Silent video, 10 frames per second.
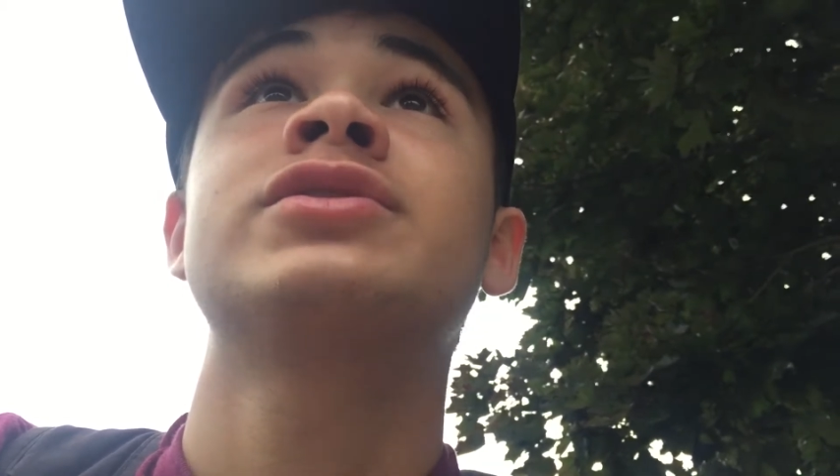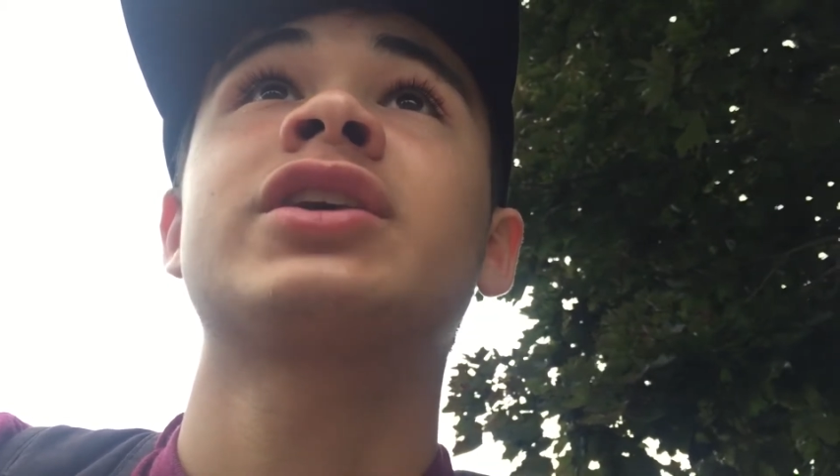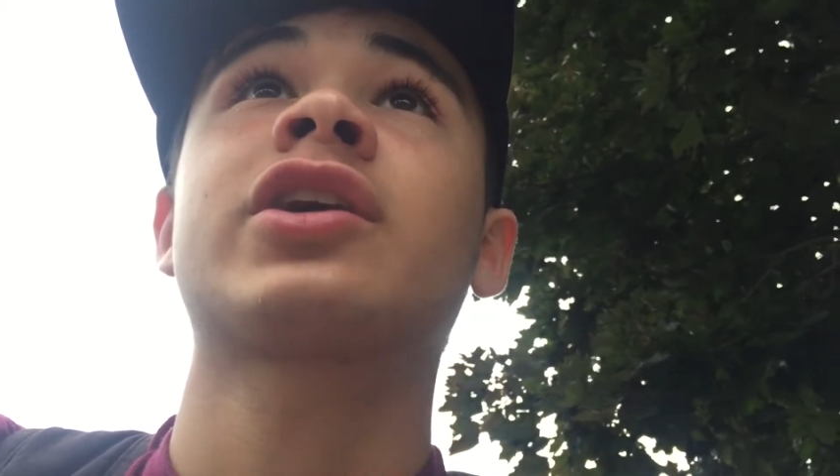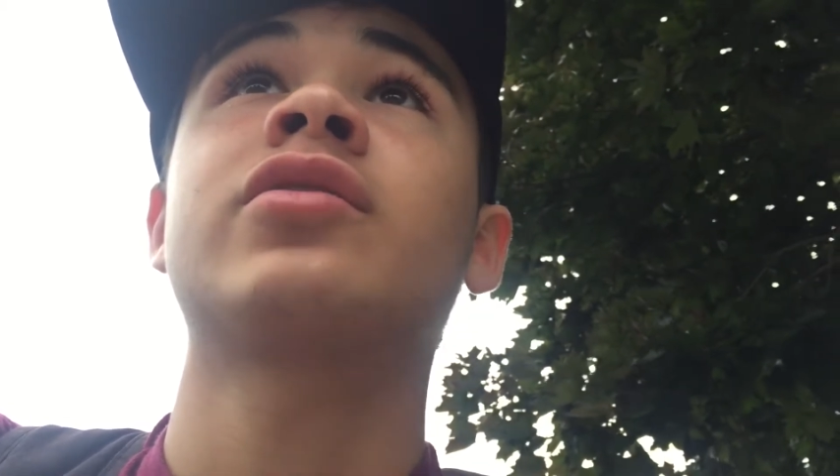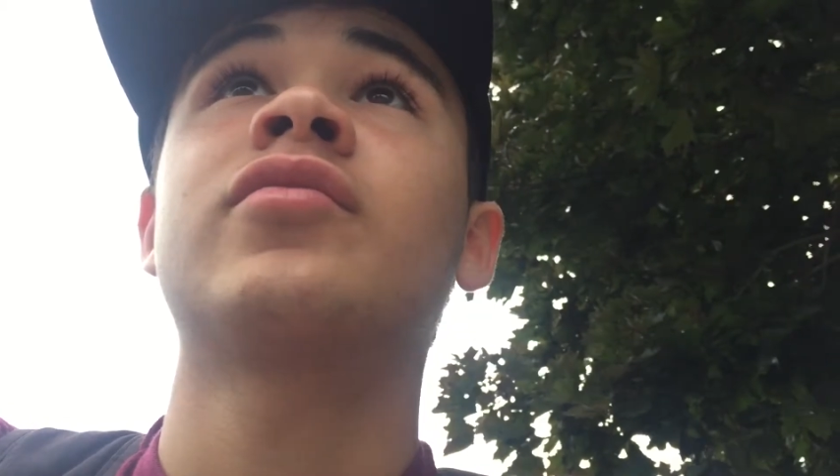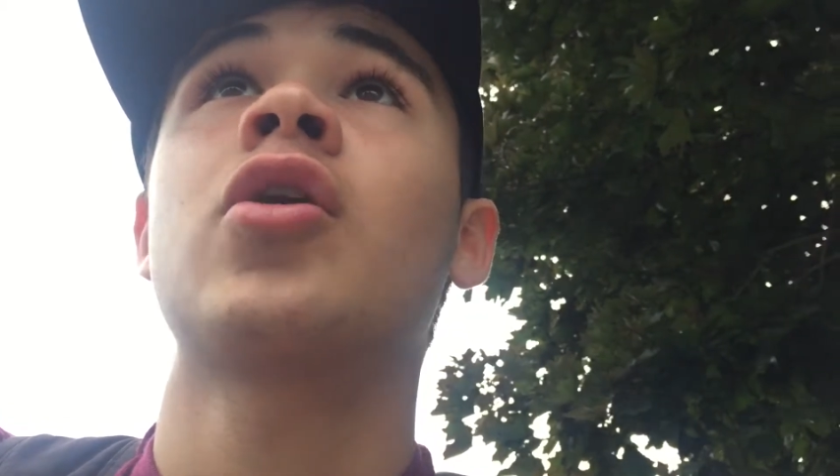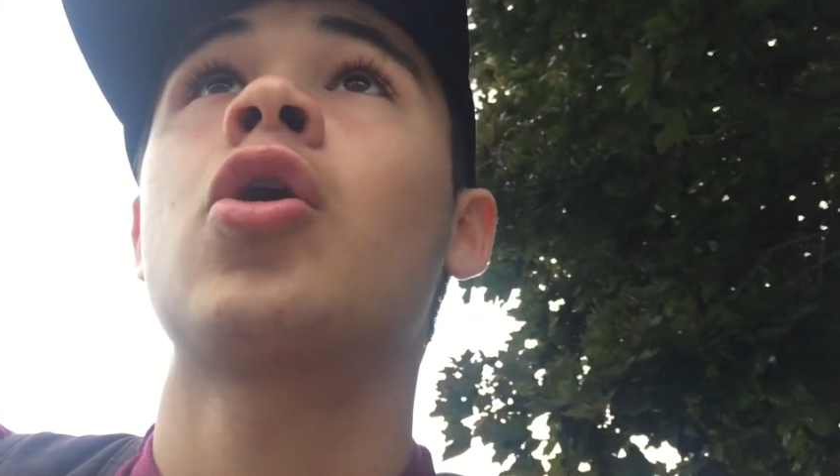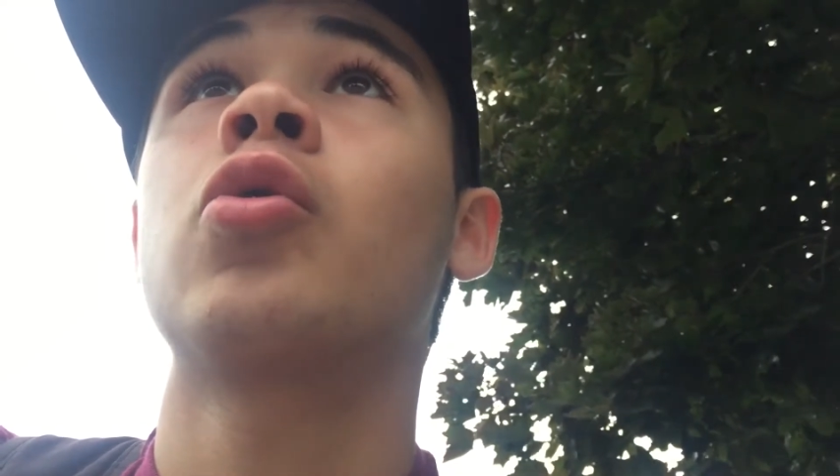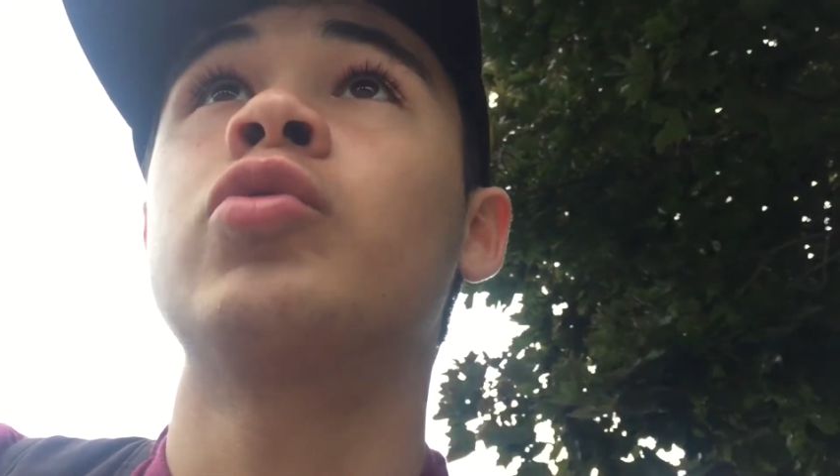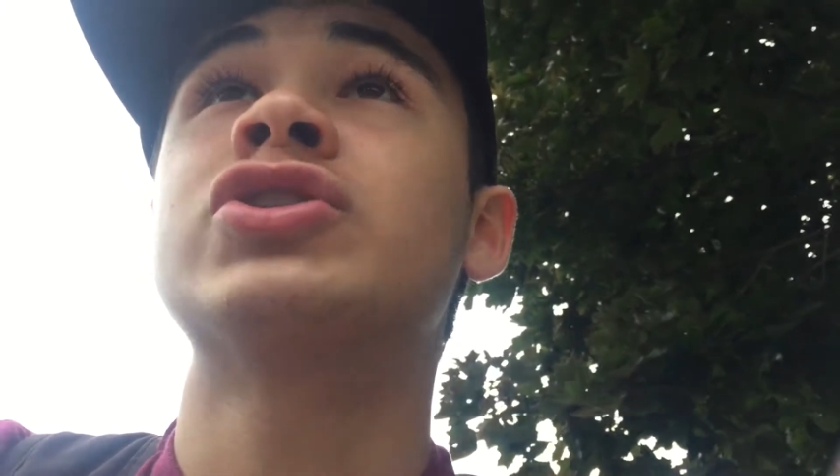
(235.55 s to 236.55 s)
Second of
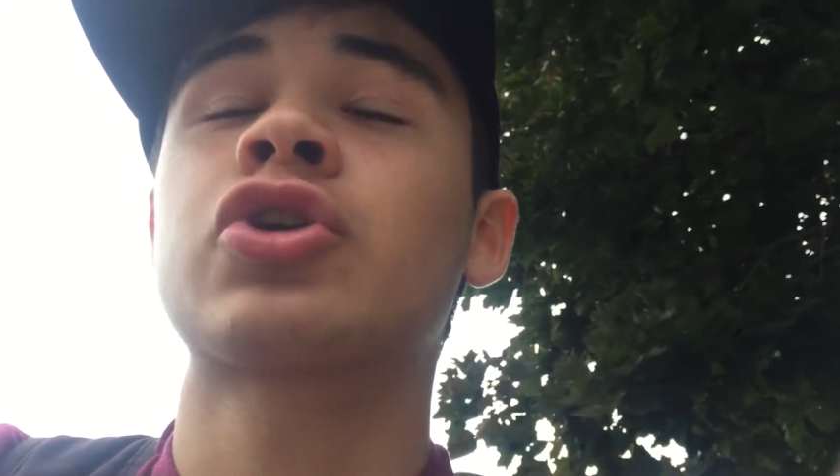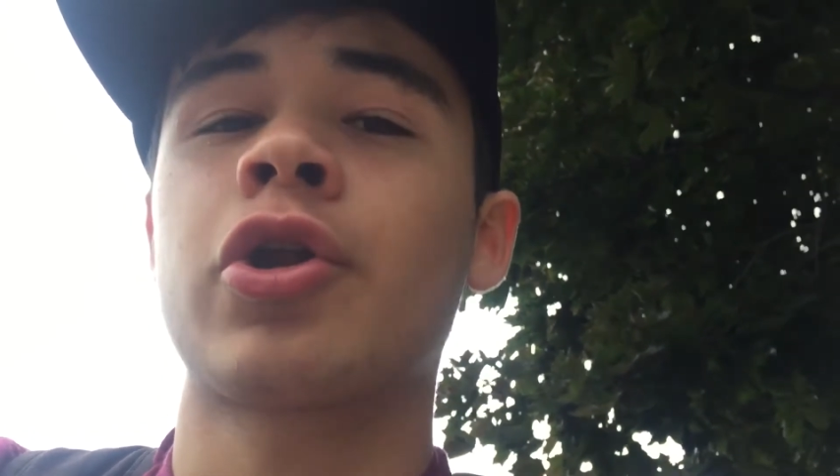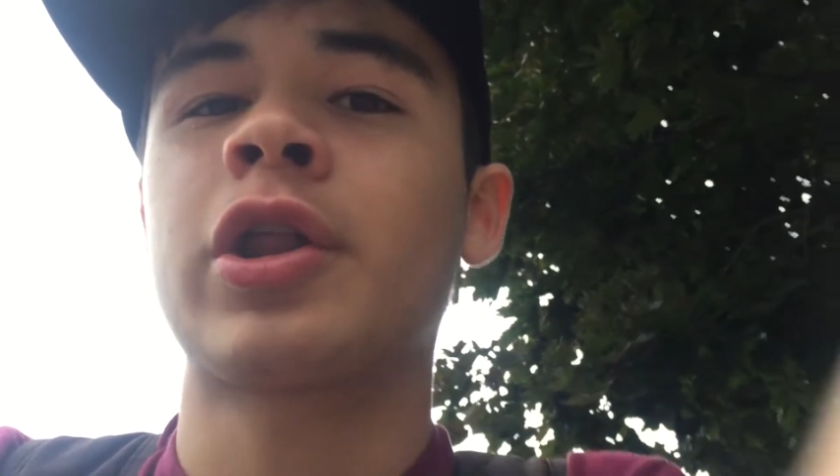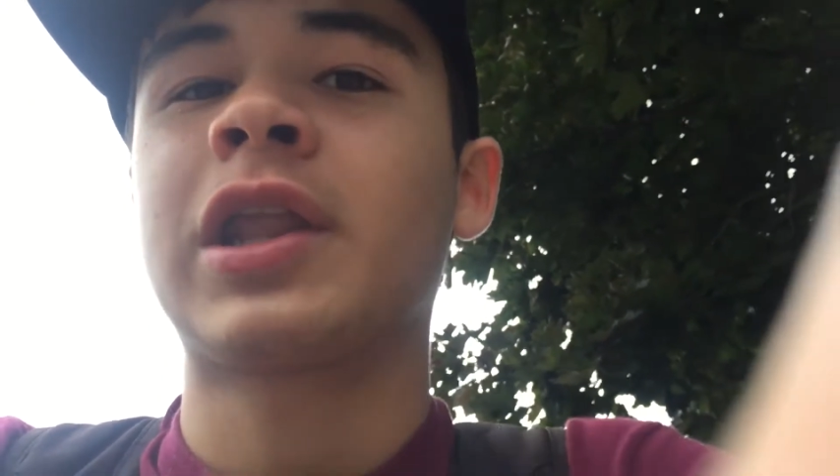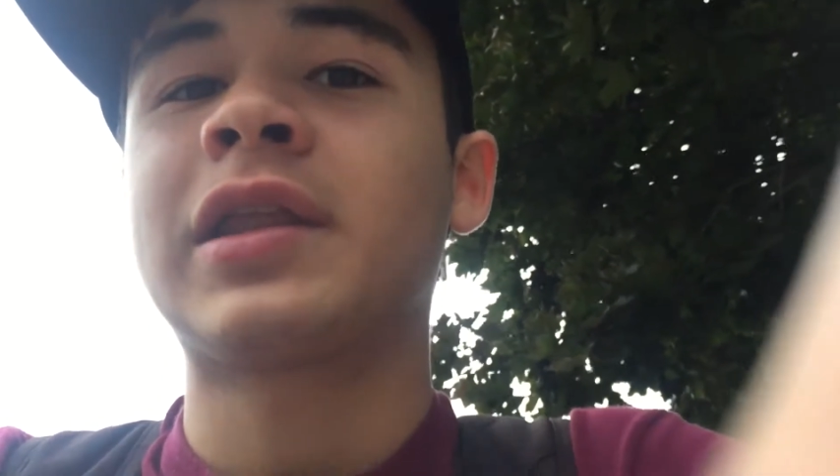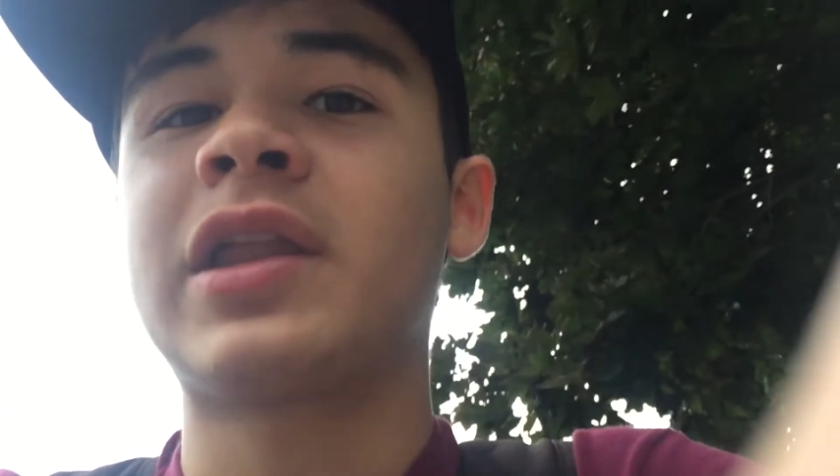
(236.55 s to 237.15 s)
all, we started at uh,